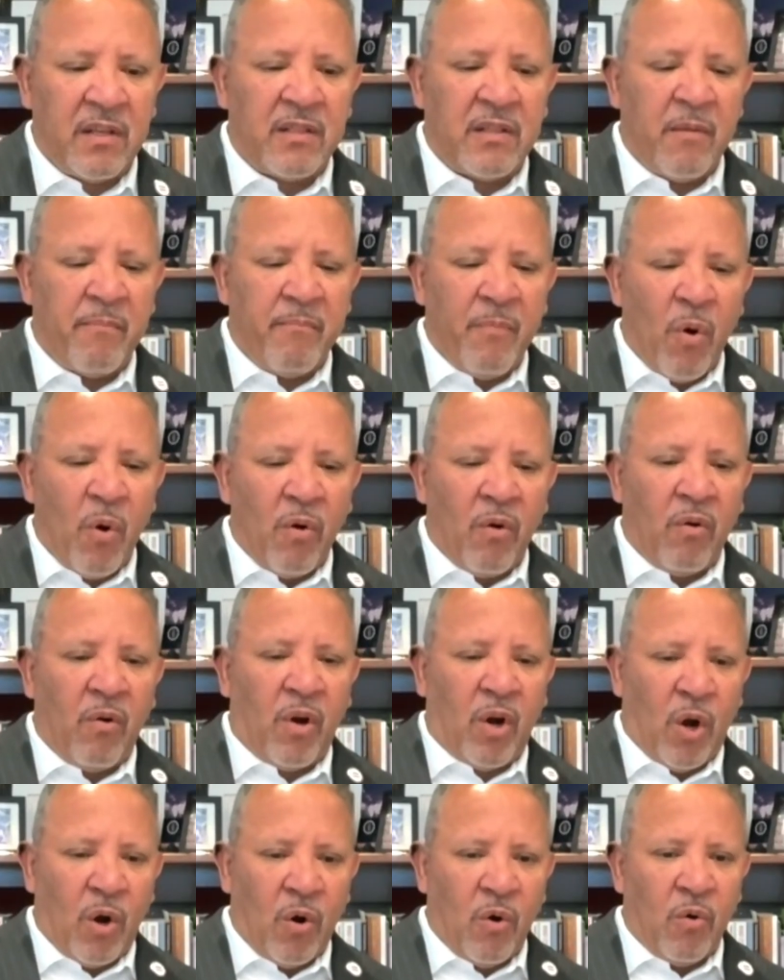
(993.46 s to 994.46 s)
there's a
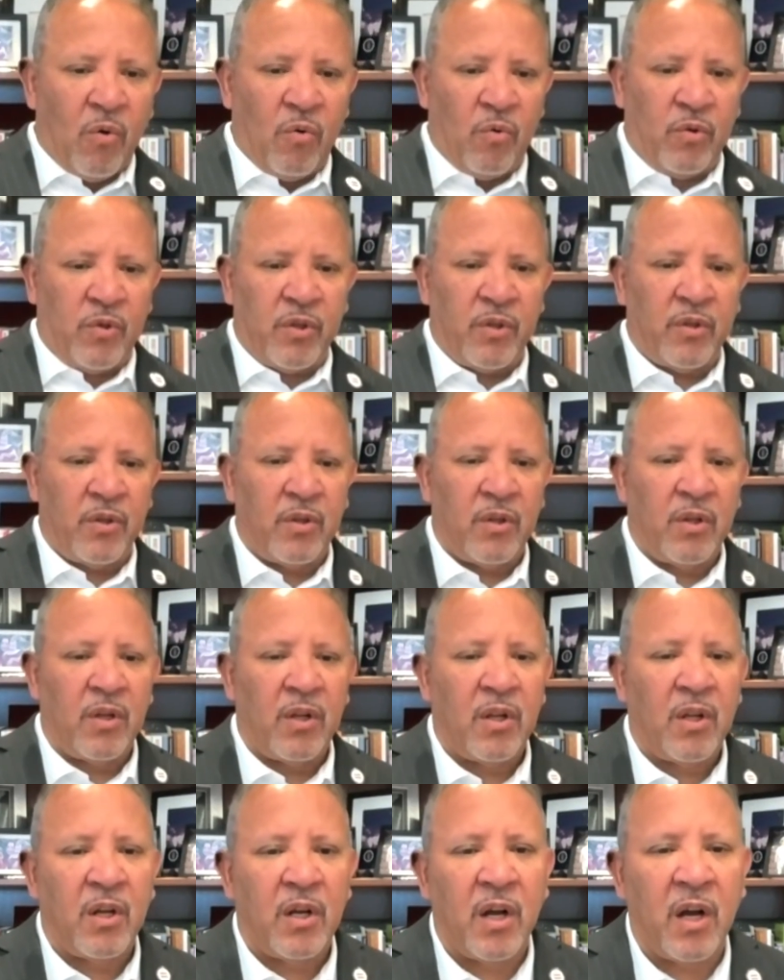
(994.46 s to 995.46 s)
moral code
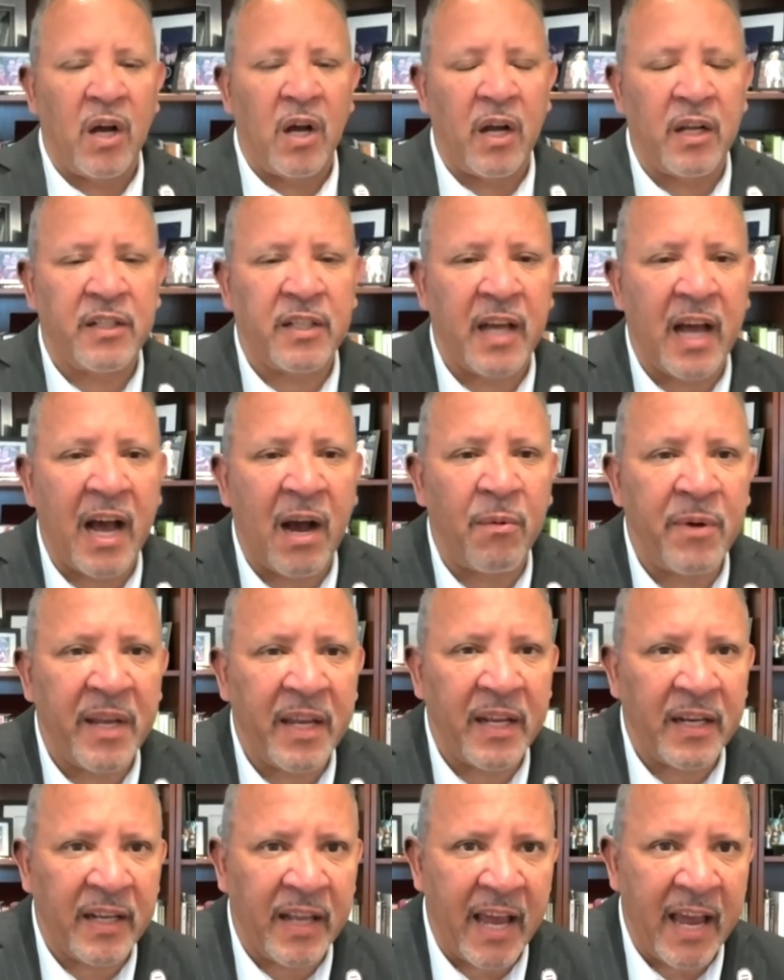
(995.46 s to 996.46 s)
uh, to how
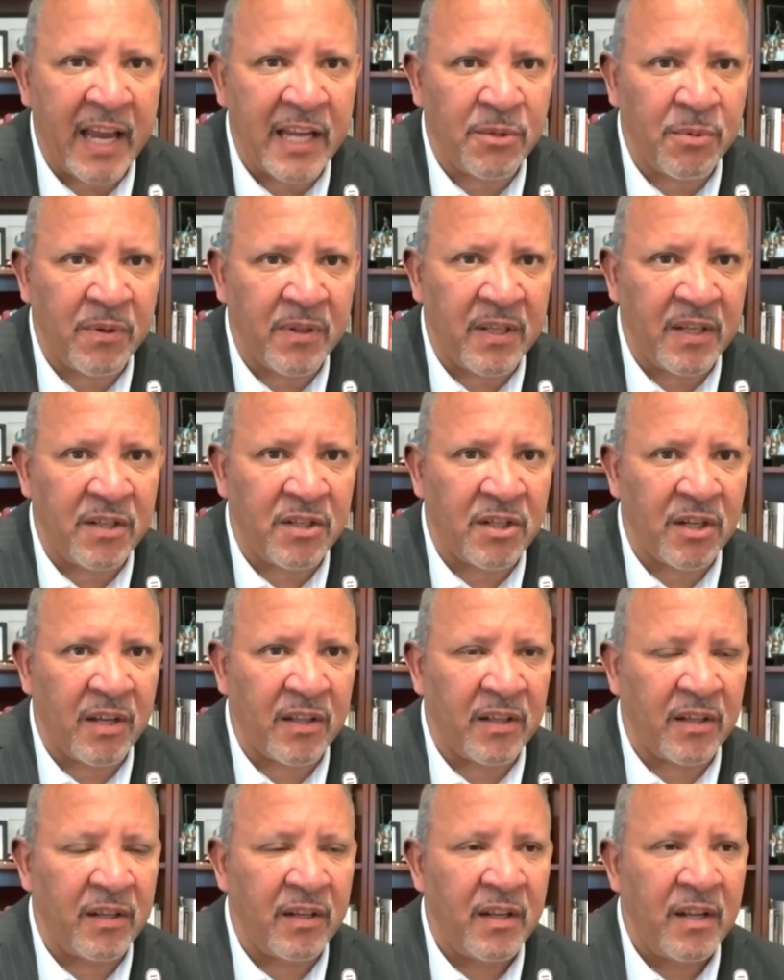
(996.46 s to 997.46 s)
we engage with each
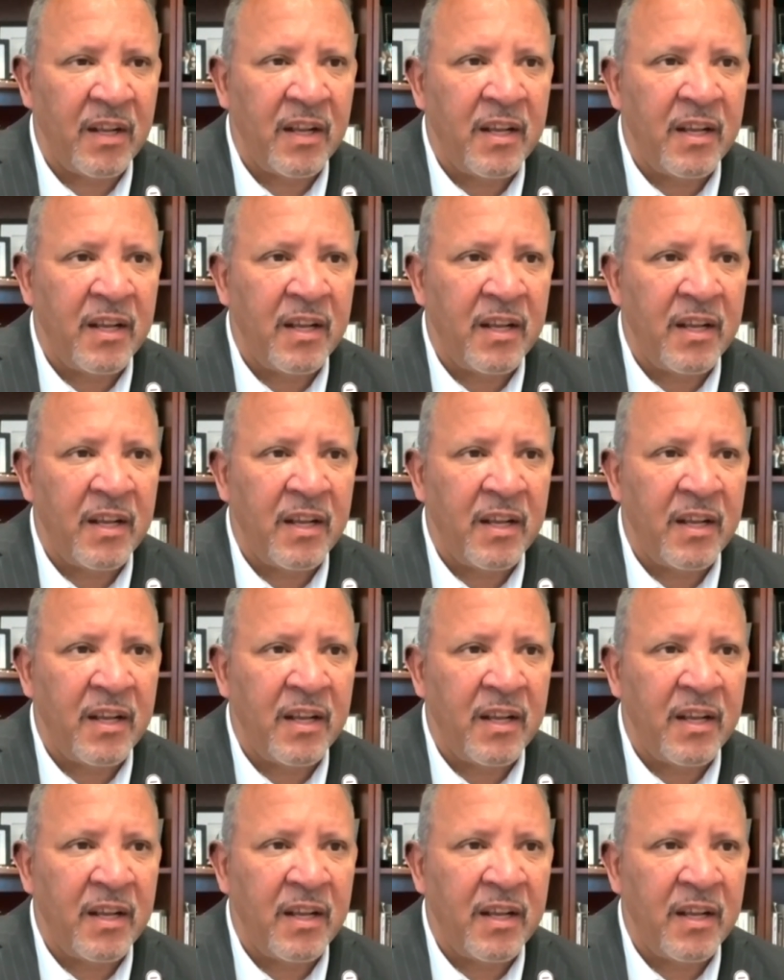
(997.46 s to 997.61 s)
other.